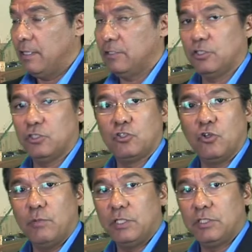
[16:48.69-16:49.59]
it's just
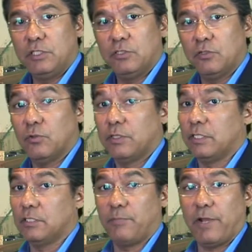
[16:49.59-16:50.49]
so much easier when the
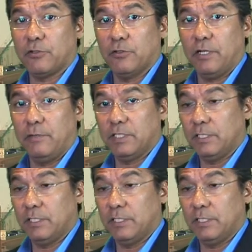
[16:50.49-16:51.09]
inspector comes